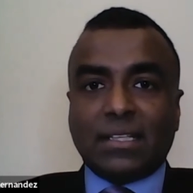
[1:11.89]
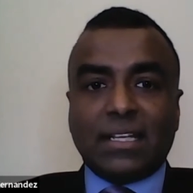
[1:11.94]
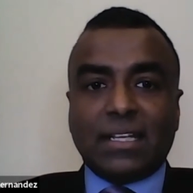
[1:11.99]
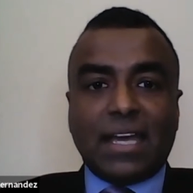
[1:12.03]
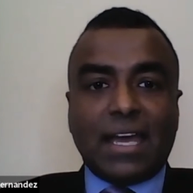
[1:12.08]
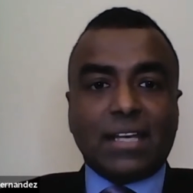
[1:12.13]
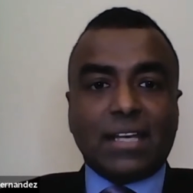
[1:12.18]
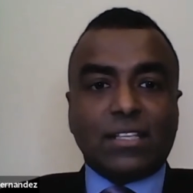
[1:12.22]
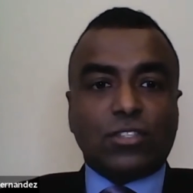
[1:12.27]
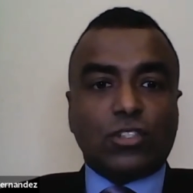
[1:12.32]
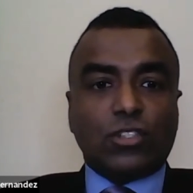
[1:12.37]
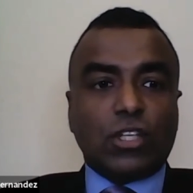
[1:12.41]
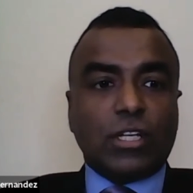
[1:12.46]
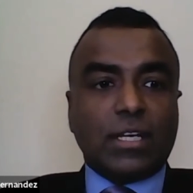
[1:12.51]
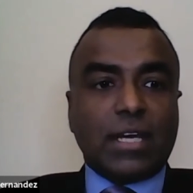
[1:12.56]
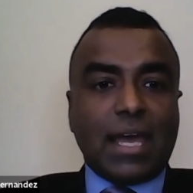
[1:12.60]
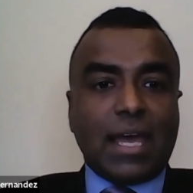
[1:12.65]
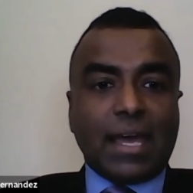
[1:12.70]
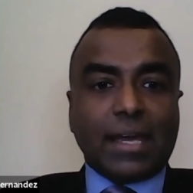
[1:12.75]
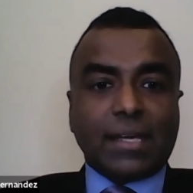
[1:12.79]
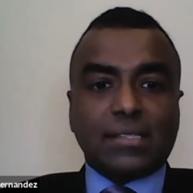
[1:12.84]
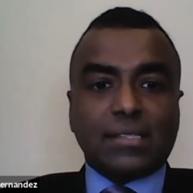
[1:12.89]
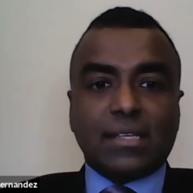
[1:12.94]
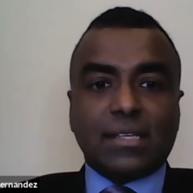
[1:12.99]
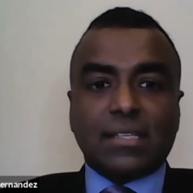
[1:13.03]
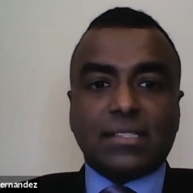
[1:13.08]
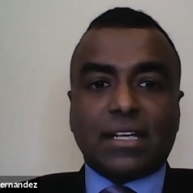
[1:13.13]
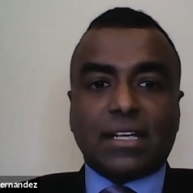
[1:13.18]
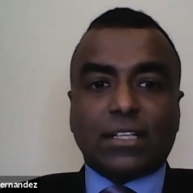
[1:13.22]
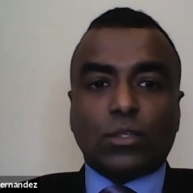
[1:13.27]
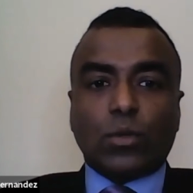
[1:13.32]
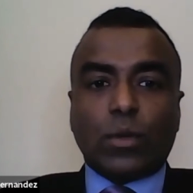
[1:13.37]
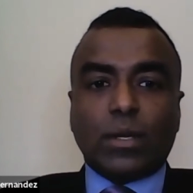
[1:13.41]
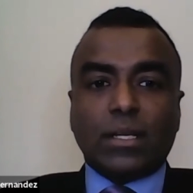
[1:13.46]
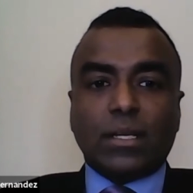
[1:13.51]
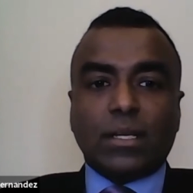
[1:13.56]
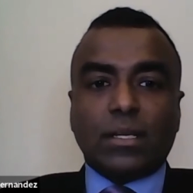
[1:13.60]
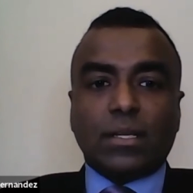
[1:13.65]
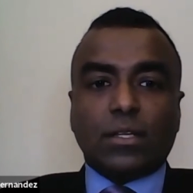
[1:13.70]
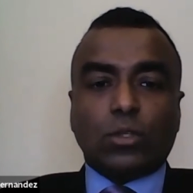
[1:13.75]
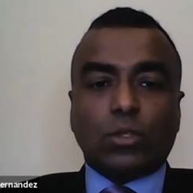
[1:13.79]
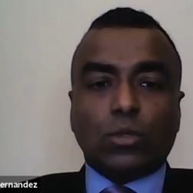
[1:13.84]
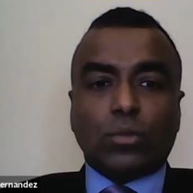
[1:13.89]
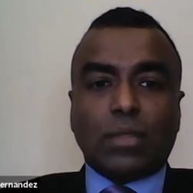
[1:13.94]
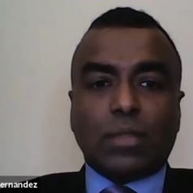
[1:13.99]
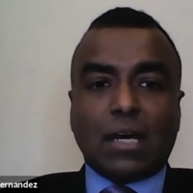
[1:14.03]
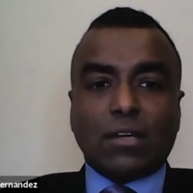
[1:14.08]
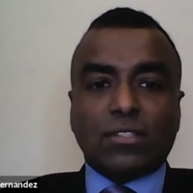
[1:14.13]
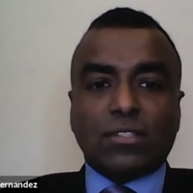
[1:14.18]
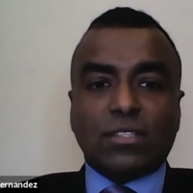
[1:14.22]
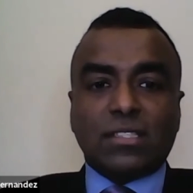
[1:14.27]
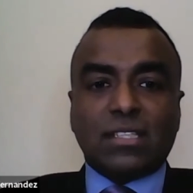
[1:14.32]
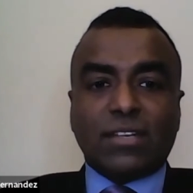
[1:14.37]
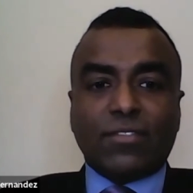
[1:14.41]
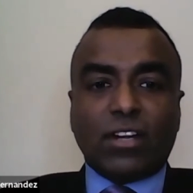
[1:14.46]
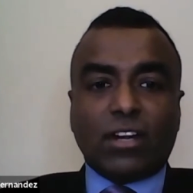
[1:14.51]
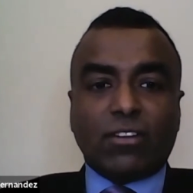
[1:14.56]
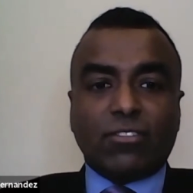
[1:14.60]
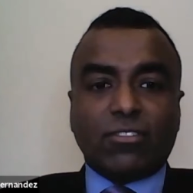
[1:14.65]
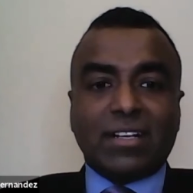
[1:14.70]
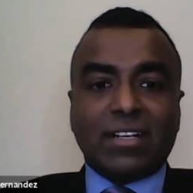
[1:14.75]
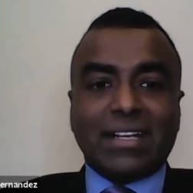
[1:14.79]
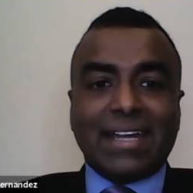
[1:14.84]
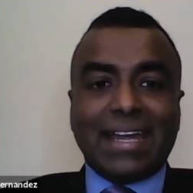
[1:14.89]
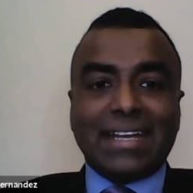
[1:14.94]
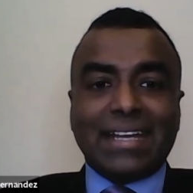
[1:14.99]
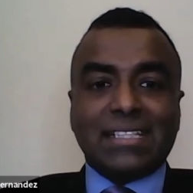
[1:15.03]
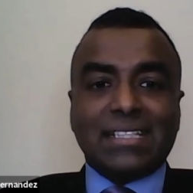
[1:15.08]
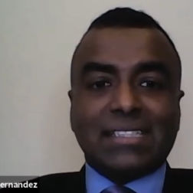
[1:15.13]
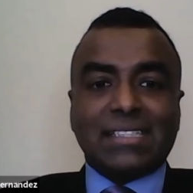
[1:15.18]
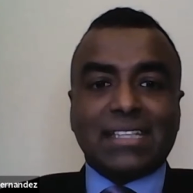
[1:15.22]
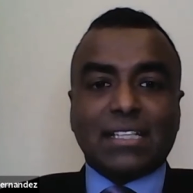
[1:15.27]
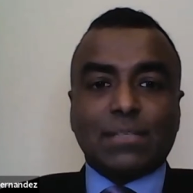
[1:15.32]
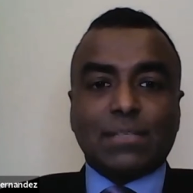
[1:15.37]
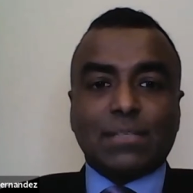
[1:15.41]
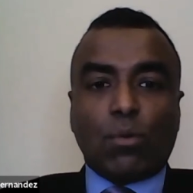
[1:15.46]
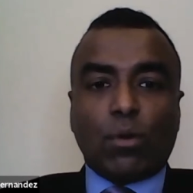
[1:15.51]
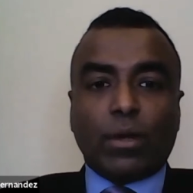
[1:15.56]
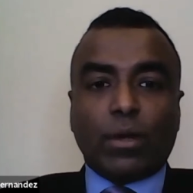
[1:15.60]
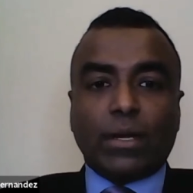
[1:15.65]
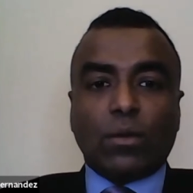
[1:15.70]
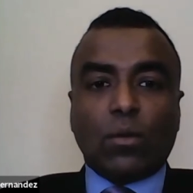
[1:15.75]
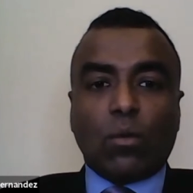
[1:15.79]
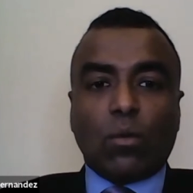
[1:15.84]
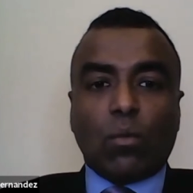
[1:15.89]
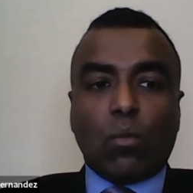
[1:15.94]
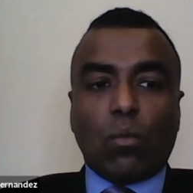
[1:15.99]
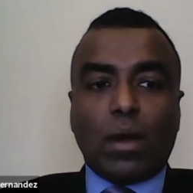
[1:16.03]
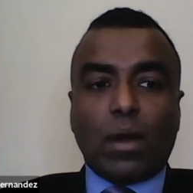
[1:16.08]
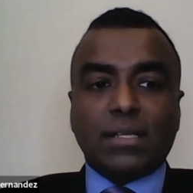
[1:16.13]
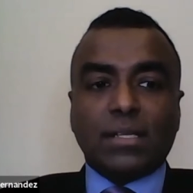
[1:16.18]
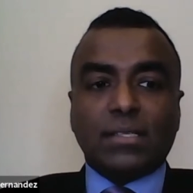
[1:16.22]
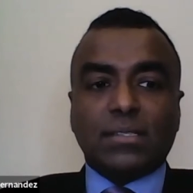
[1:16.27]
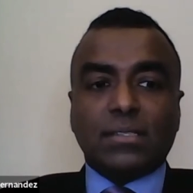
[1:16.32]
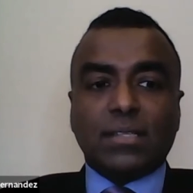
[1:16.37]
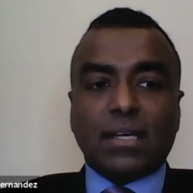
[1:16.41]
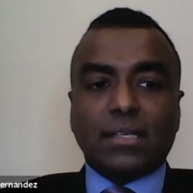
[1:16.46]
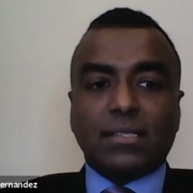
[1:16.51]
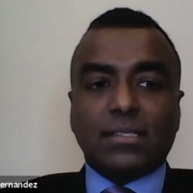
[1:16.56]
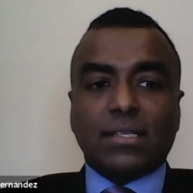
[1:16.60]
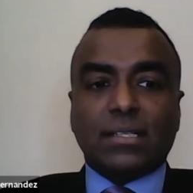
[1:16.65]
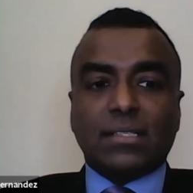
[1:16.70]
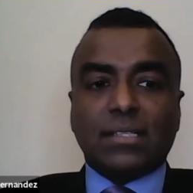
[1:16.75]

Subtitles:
The SGX is at 22,786.16.